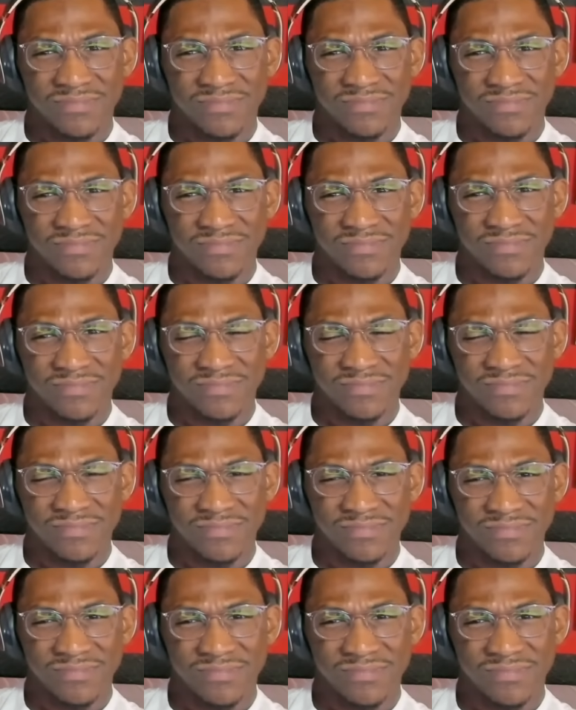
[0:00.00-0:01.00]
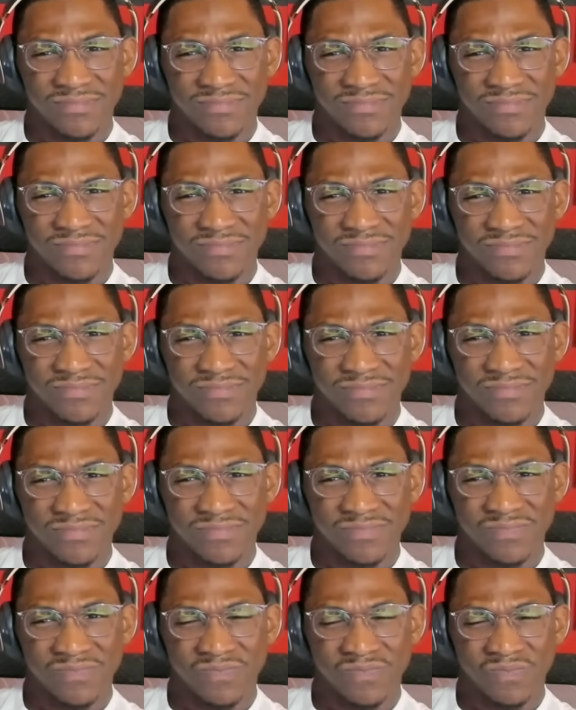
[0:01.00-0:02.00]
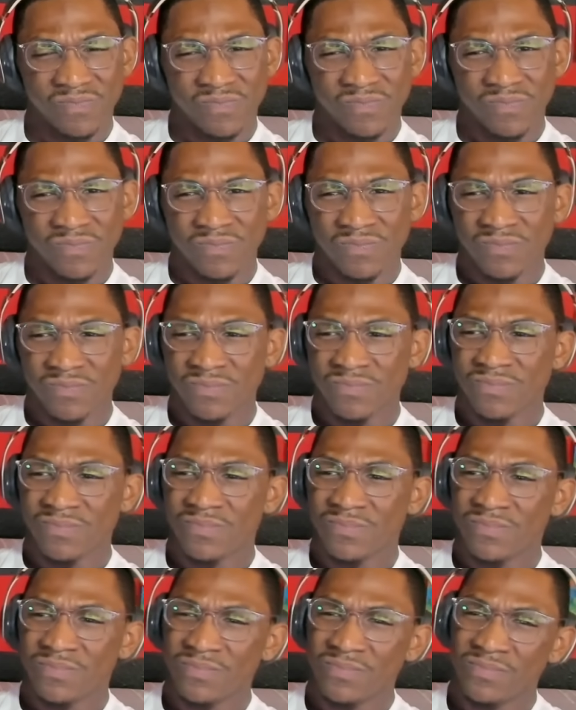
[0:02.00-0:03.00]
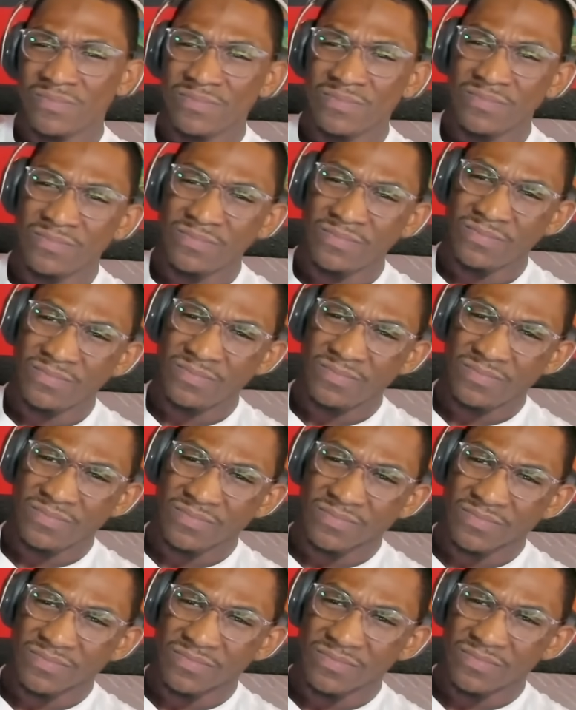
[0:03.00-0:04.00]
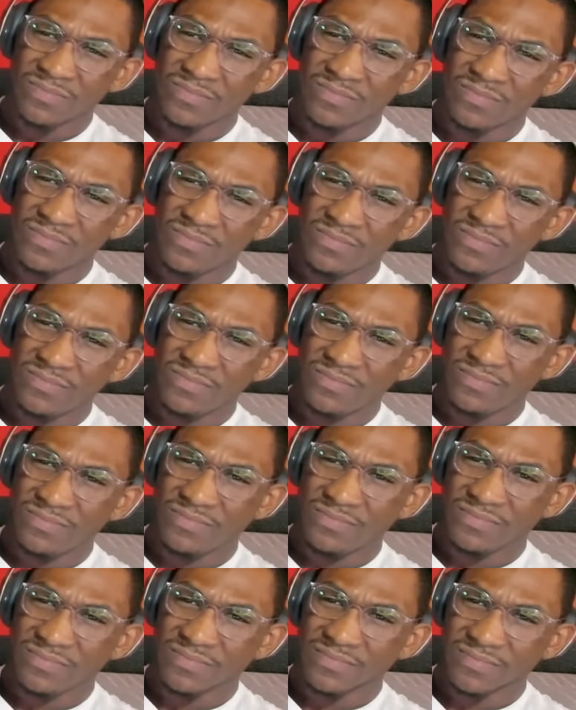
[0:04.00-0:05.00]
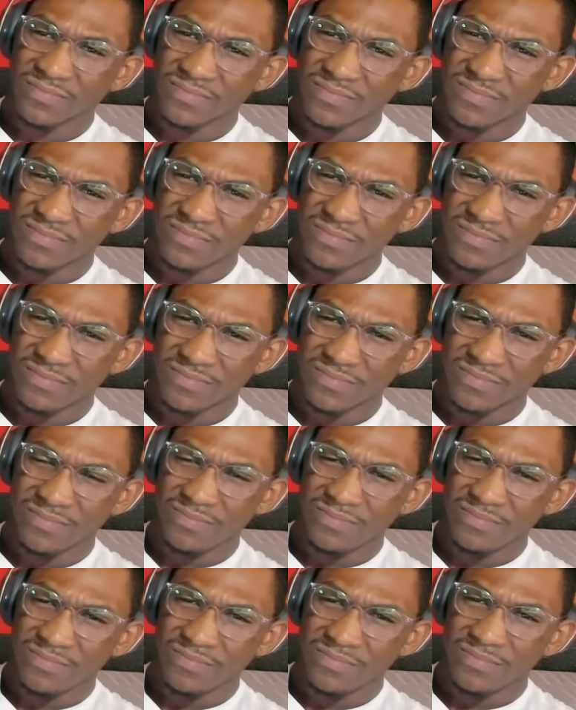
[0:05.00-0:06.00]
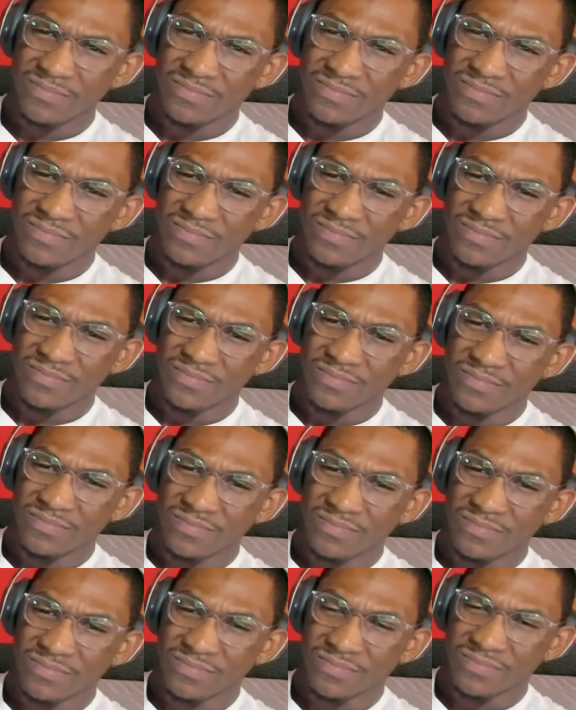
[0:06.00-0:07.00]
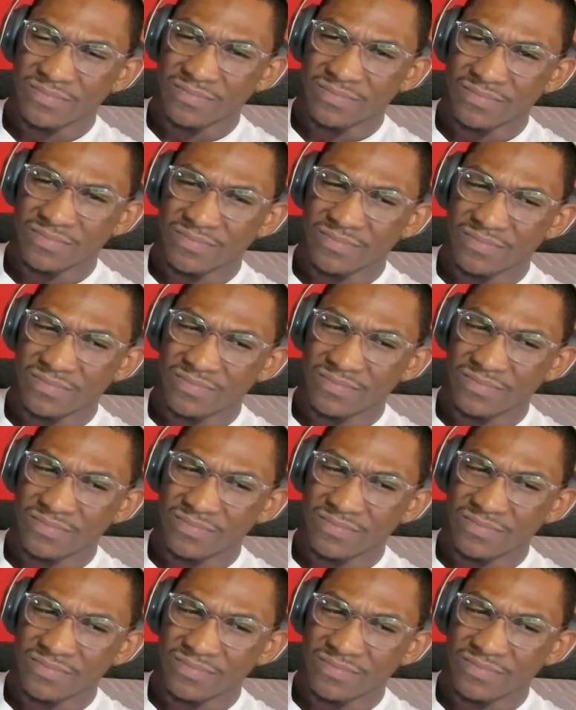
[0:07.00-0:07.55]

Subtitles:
This person isn't speaking.